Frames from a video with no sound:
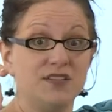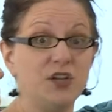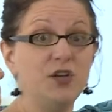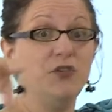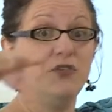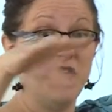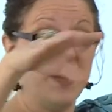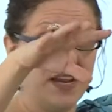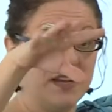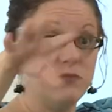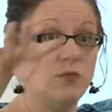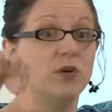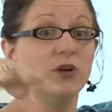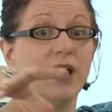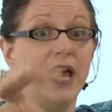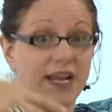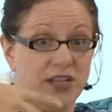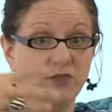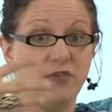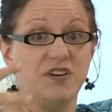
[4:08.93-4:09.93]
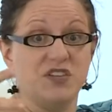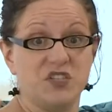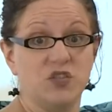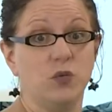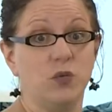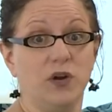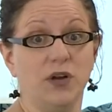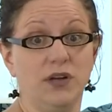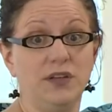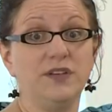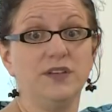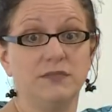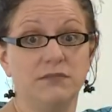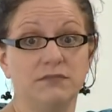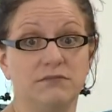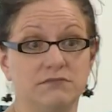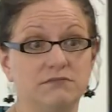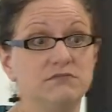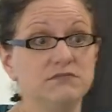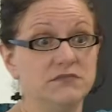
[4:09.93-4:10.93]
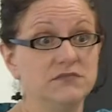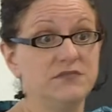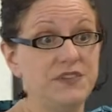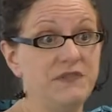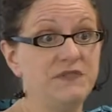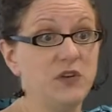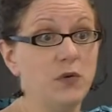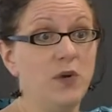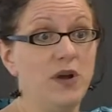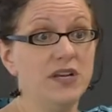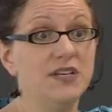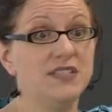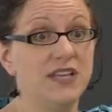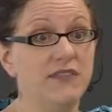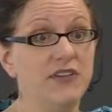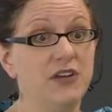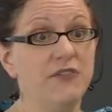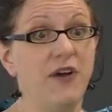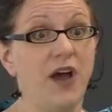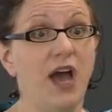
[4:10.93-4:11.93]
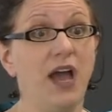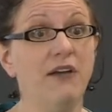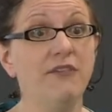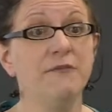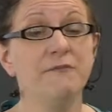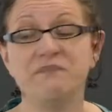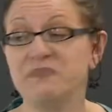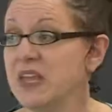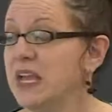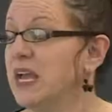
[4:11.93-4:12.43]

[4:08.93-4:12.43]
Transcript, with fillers: So you think we're like the rest of the world, 51 to 75.